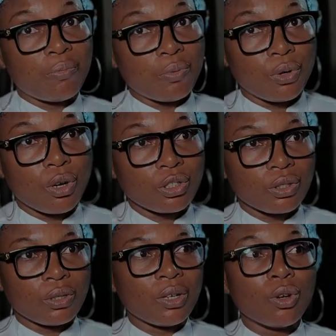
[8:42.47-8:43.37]

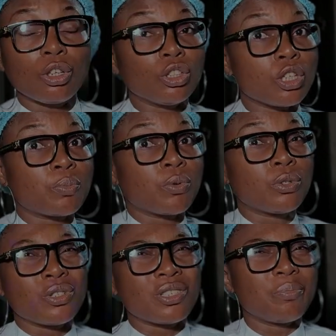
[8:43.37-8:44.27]
production, and not just
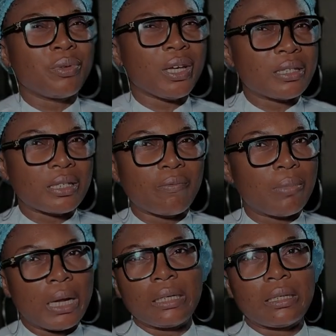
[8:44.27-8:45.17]
producing BSF
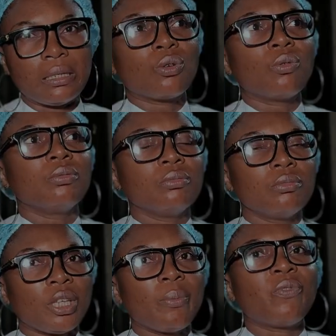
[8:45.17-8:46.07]
blindly. So
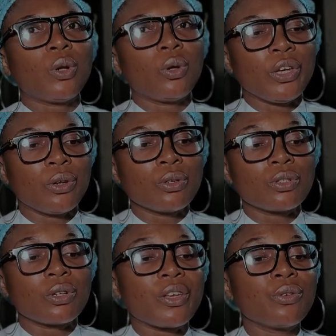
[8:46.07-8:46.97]
keep following us
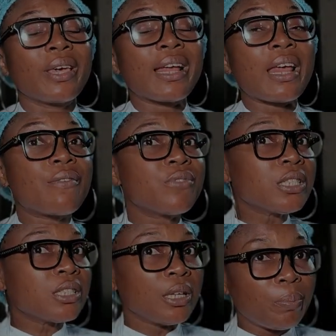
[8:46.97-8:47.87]
so that you get every
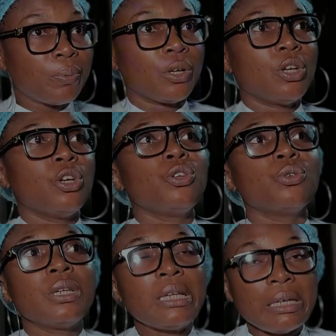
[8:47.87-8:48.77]
tip you
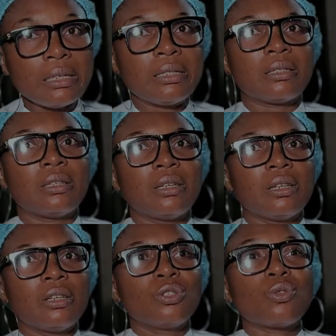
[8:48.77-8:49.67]
need
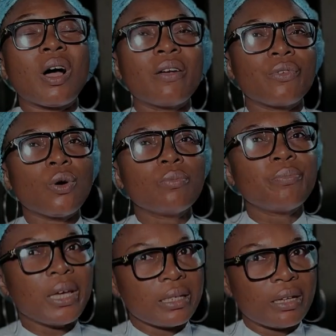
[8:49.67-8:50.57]
to have your own
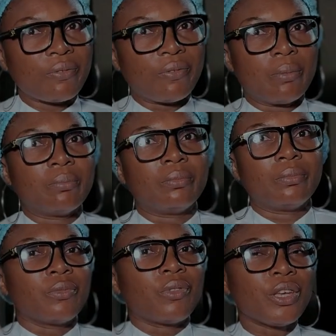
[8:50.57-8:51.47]
BSF farm.
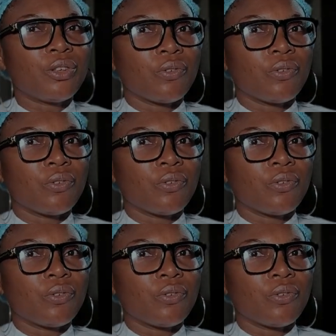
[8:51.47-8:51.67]
Thank you